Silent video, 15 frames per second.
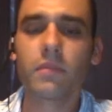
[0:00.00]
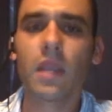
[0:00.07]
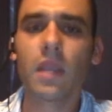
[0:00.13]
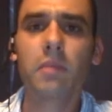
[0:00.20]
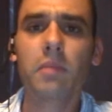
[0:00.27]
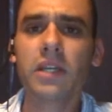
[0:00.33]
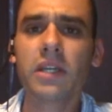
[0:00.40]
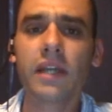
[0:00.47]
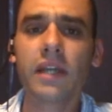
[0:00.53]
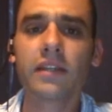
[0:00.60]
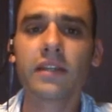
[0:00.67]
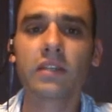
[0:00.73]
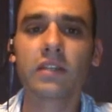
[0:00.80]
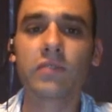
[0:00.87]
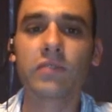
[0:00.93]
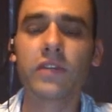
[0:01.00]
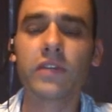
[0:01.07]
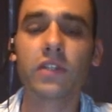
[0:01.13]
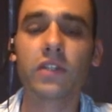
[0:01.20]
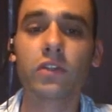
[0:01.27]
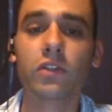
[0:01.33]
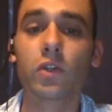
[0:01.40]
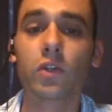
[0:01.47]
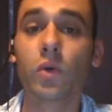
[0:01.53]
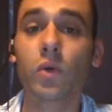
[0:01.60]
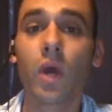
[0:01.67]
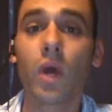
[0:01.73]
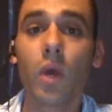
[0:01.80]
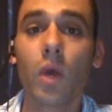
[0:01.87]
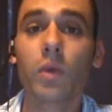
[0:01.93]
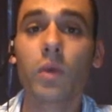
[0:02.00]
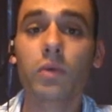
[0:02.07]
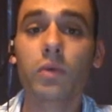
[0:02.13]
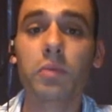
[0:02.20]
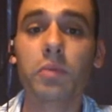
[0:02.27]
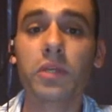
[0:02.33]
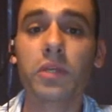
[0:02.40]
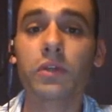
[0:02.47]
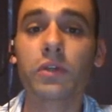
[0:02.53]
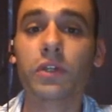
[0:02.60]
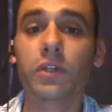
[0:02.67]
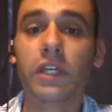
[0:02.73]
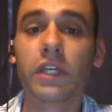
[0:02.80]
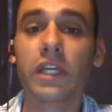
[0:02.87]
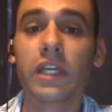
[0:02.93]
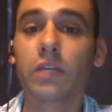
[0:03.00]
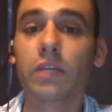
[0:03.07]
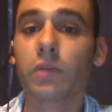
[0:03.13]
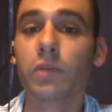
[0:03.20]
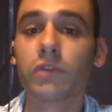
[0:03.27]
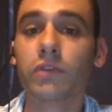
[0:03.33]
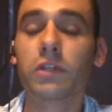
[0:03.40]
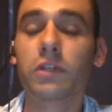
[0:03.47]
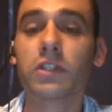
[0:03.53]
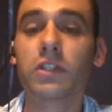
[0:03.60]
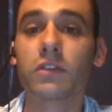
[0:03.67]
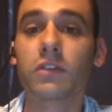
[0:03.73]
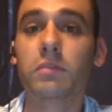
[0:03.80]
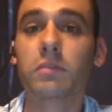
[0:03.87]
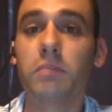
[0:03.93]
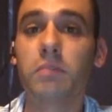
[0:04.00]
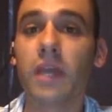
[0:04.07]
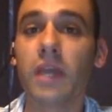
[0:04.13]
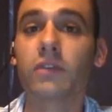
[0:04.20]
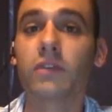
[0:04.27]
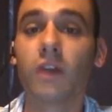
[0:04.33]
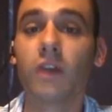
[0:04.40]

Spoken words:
But in 1952, we repealed any restrictions based